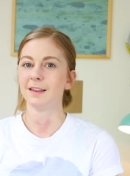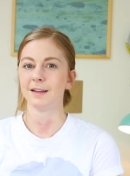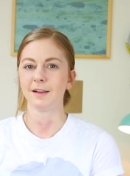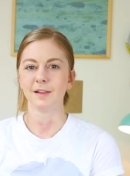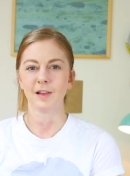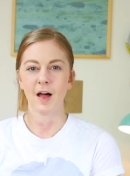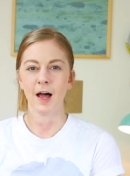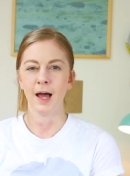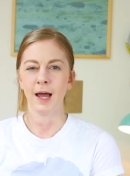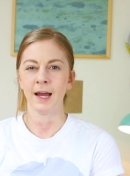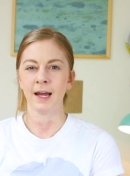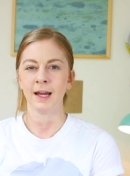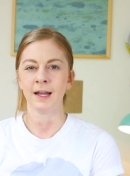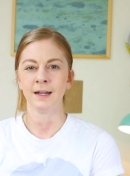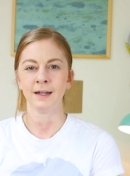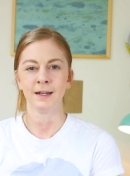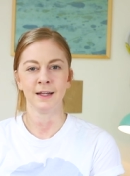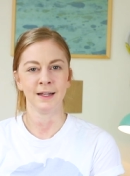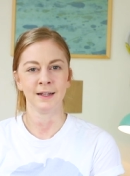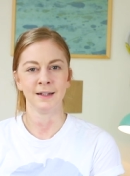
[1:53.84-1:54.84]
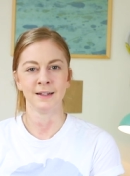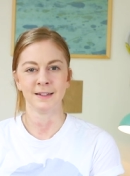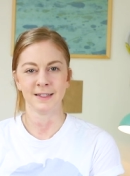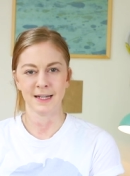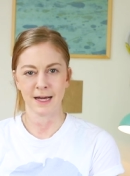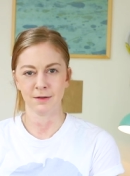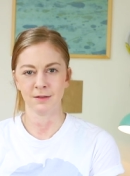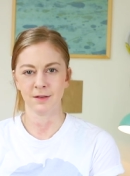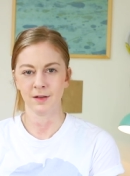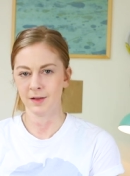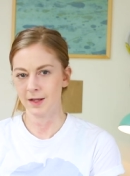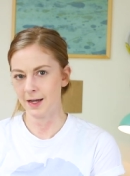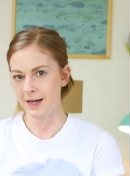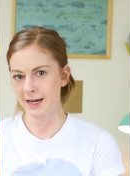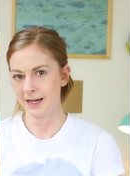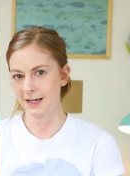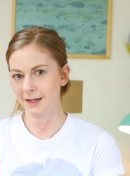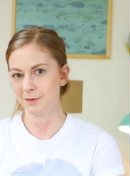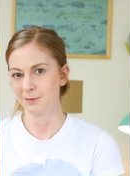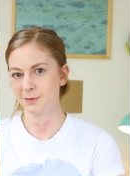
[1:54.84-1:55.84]
the line in down the
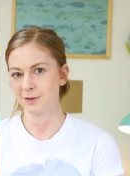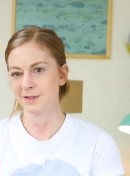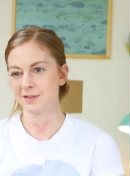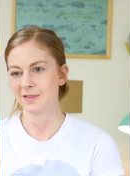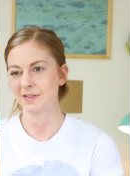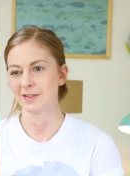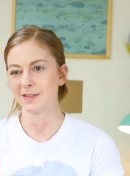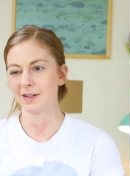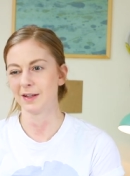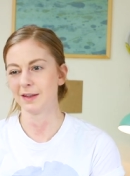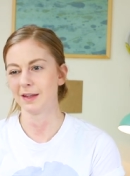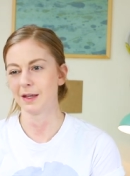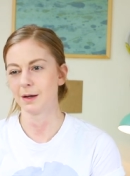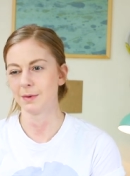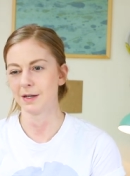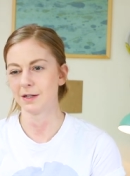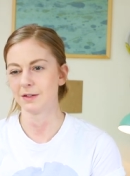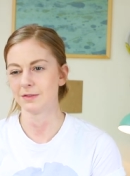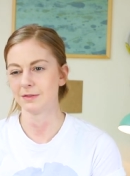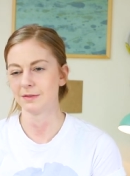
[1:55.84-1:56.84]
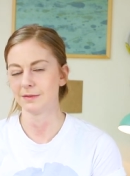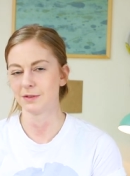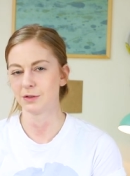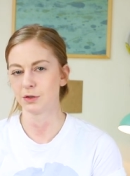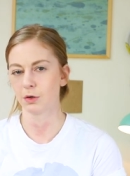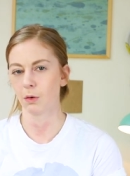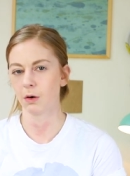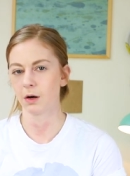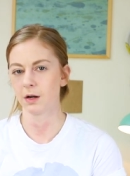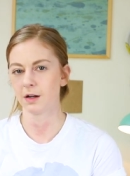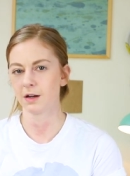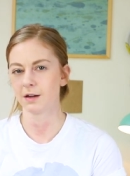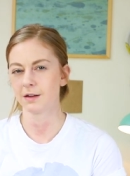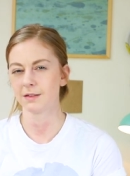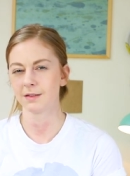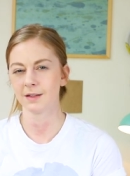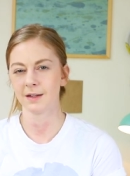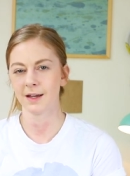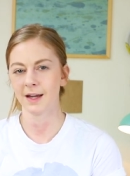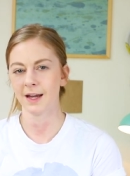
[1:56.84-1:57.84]
line was a little bit shorter
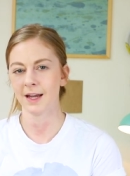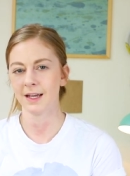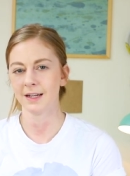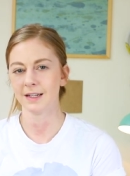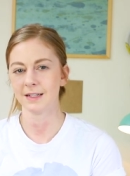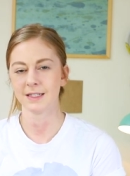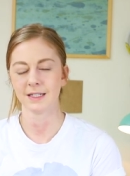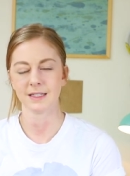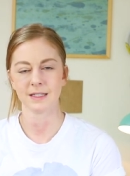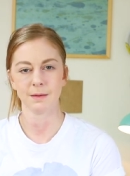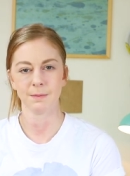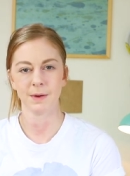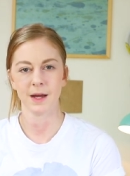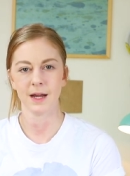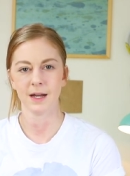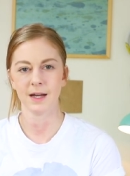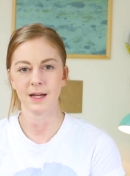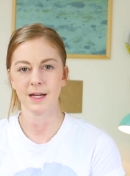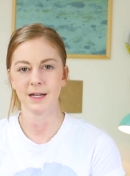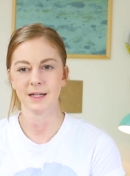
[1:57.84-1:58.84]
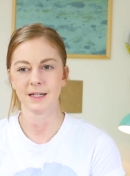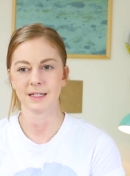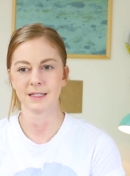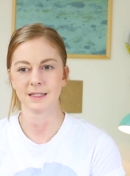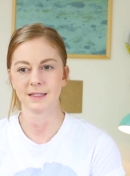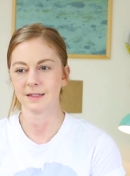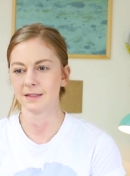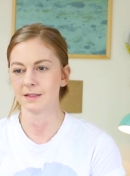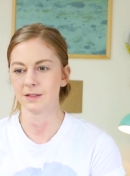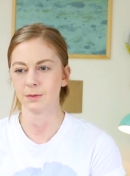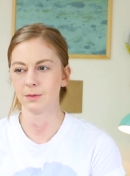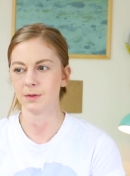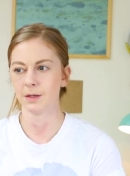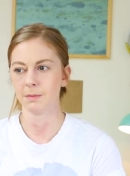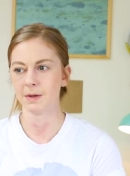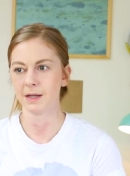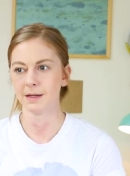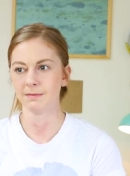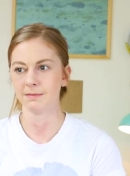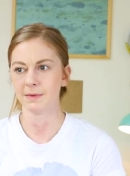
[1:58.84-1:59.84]
than I had anticipated because it's only
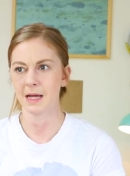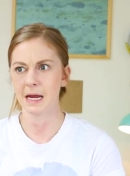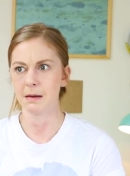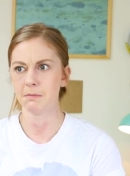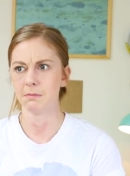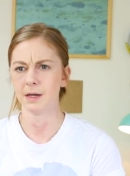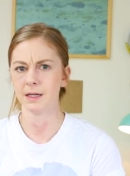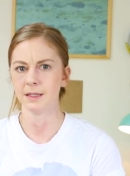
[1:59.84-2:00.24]
been 8